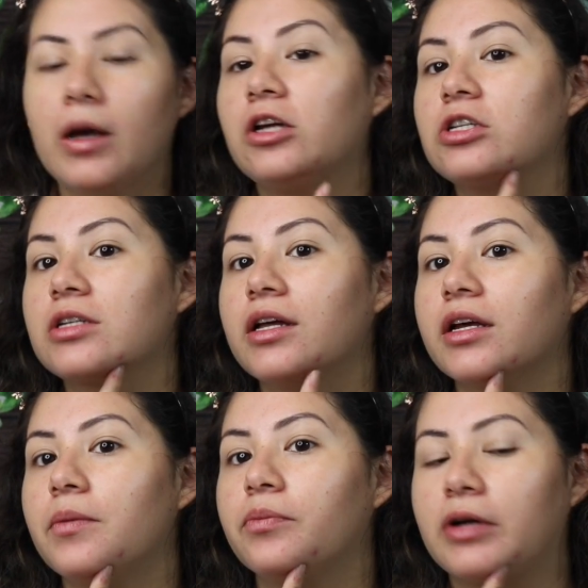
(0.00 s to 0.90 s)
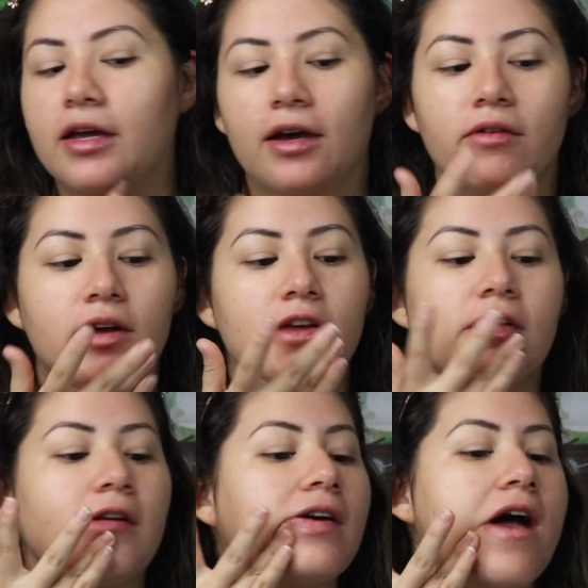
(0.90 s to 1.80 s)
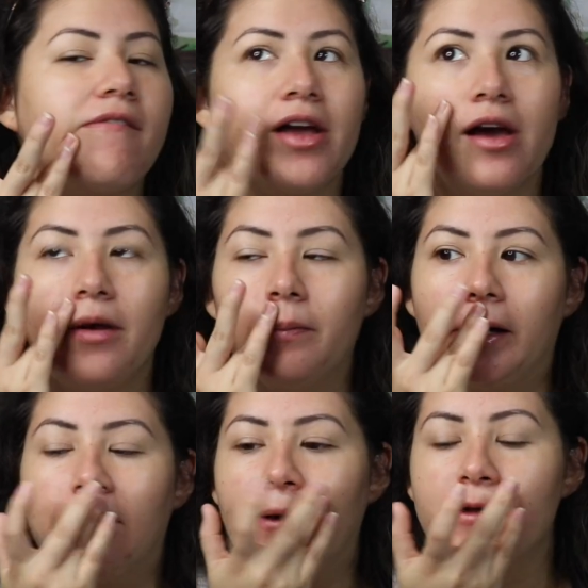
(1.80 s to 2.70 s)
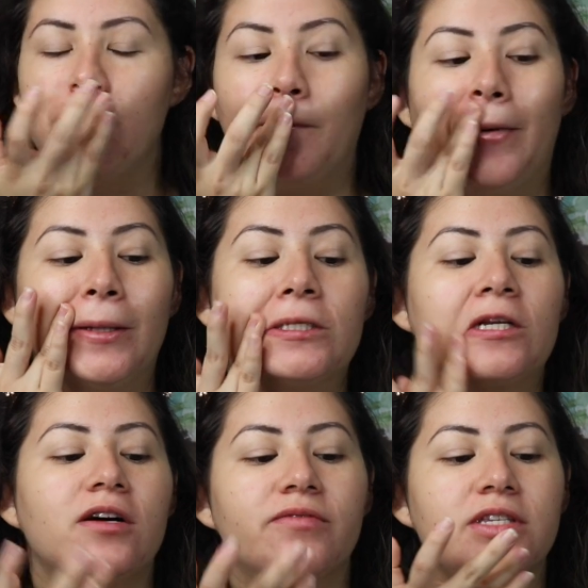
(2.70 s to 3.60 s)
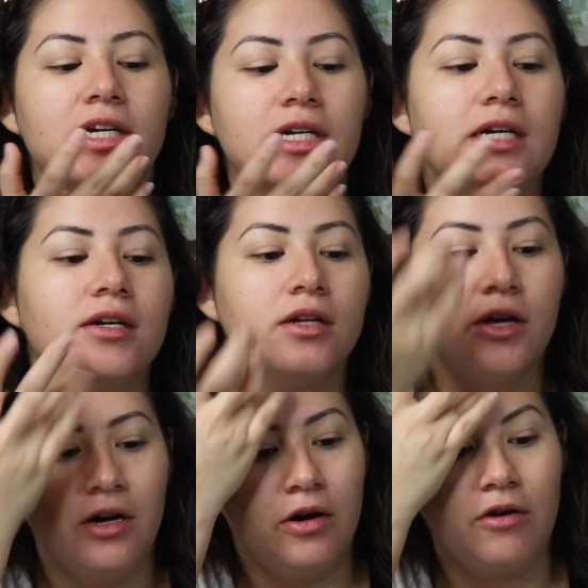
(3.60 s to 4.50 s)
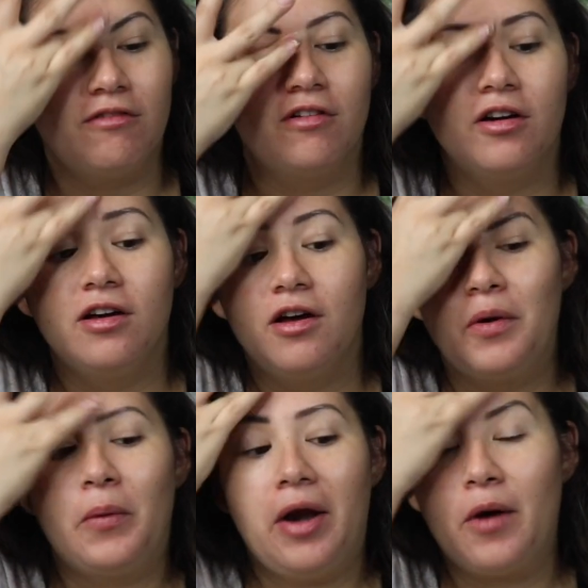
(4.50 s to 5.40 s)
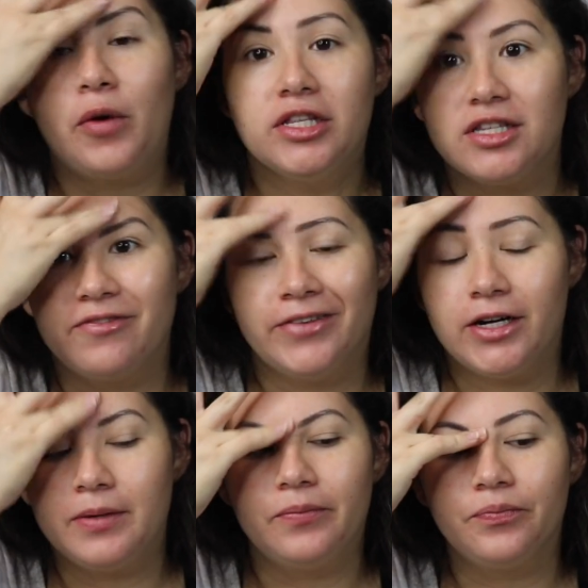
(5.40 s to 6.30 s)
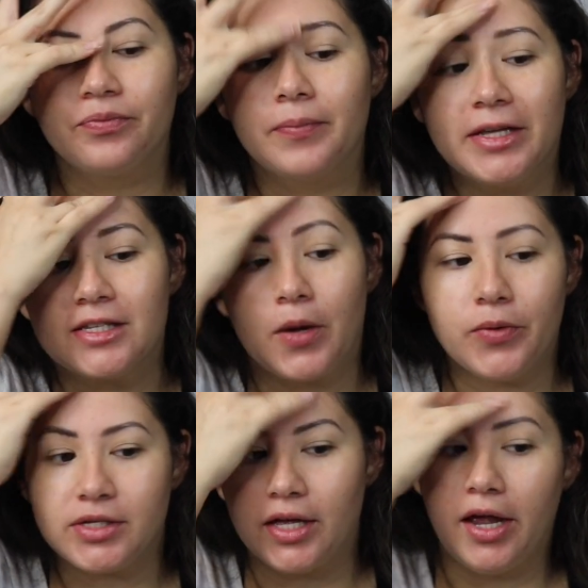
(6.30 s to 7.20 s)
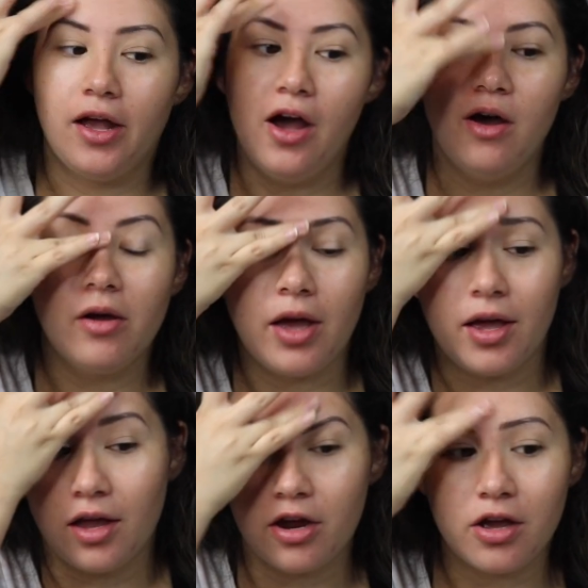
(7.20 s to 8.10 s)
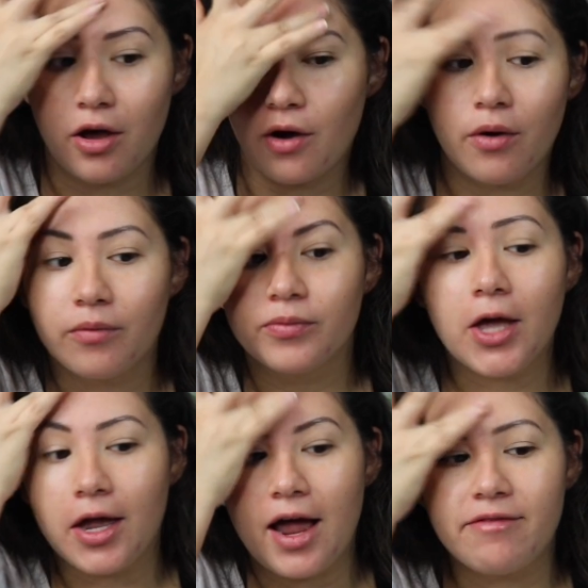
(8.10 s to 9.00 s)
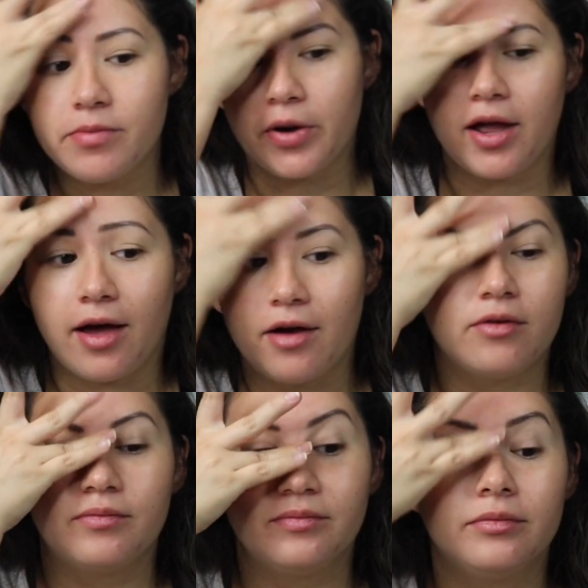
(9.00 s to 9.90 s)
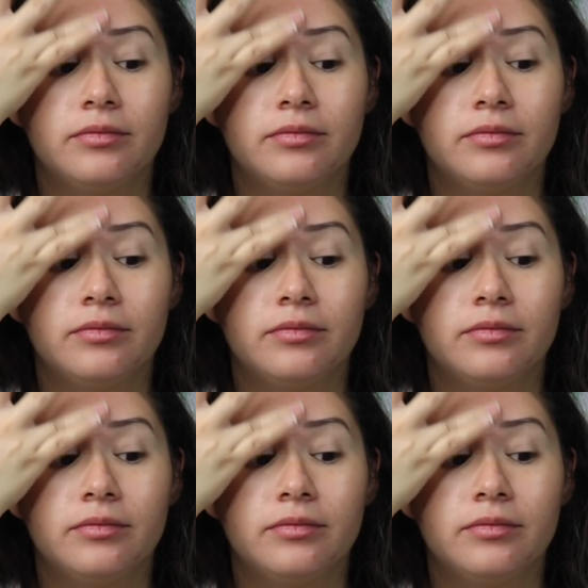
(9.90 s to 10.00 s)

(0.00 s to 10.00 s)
I just got like a breakout right here. I haven't gotten a breakout in months, and all of a sudden when I went to film, my skin was like, oh, okay, here you go. You can have a breakout.